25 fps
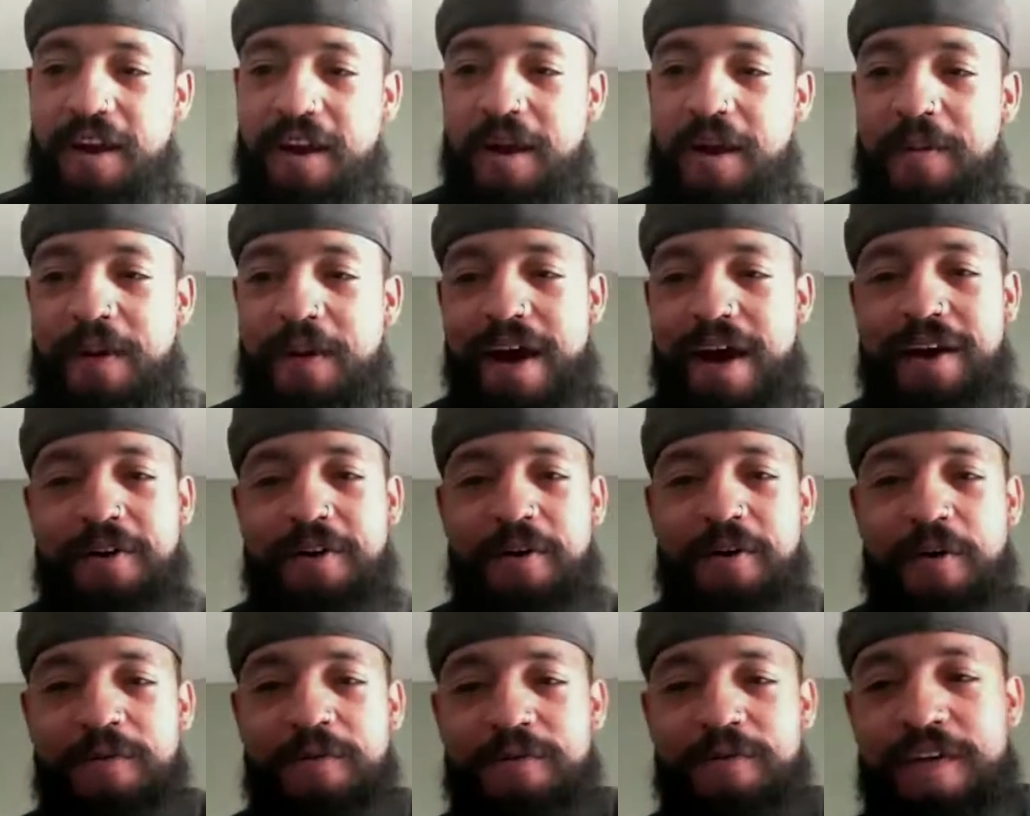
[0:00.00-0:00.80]
I don't
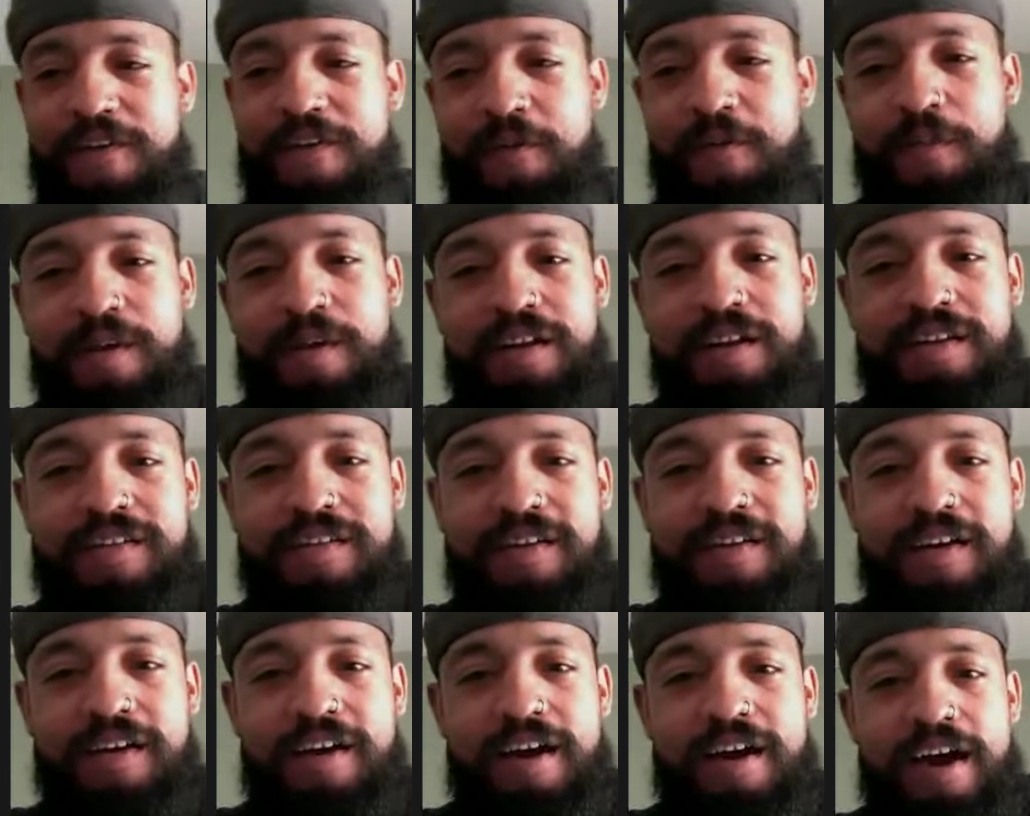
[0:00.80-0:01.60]
know if you've ever been
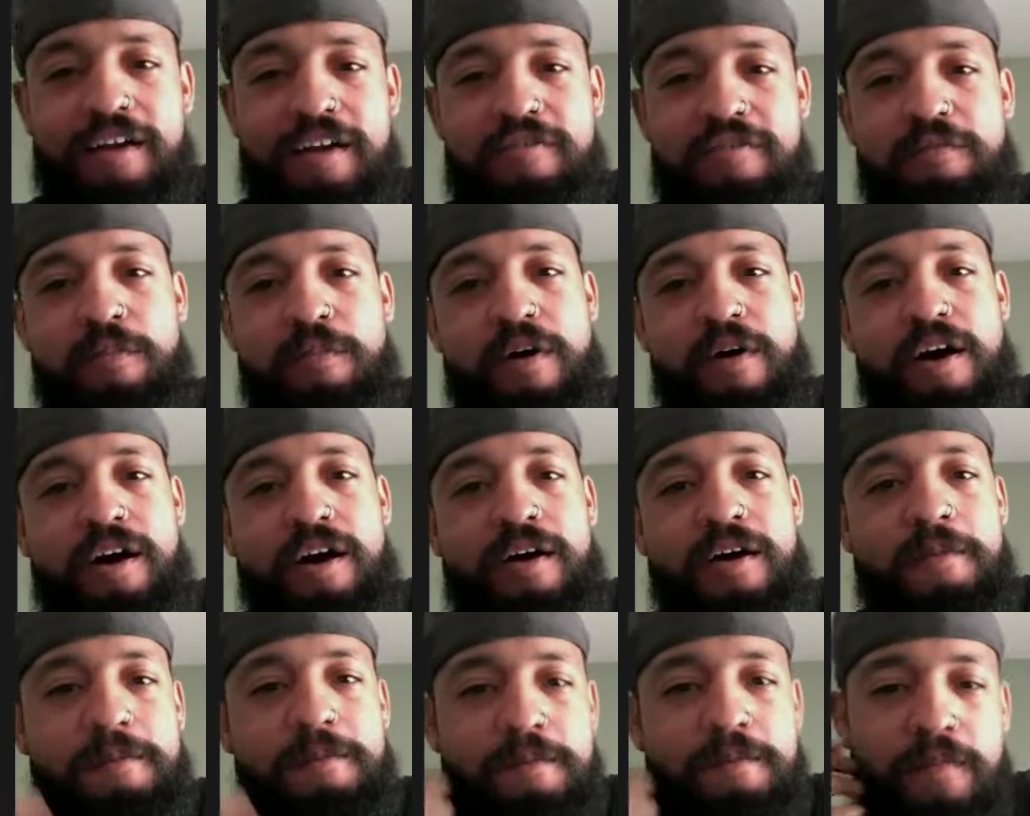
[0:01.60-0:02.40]
to Ice
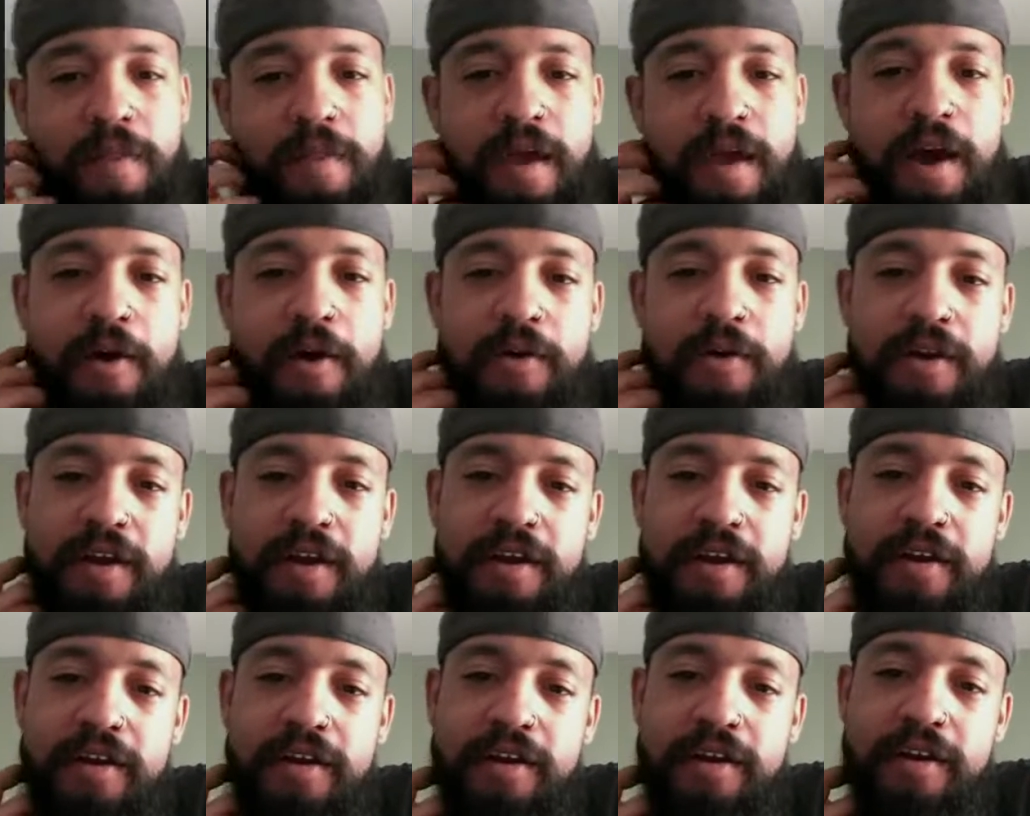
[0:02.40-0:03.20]
Bar out
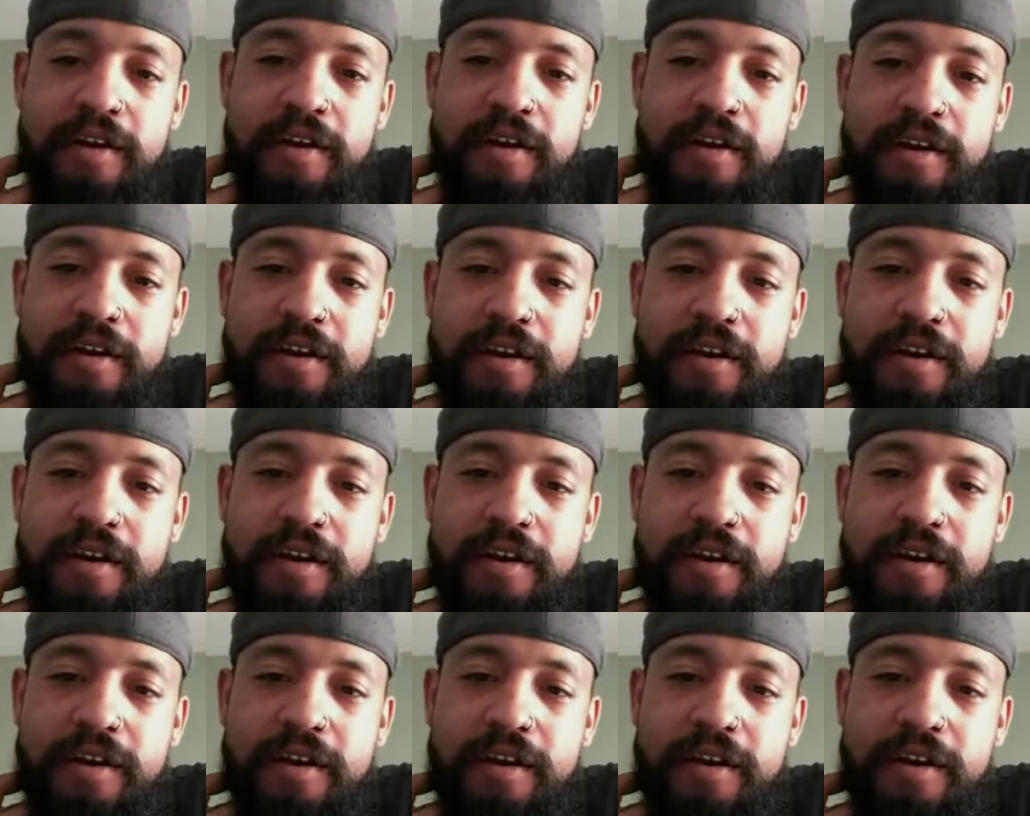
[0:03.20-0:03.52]
in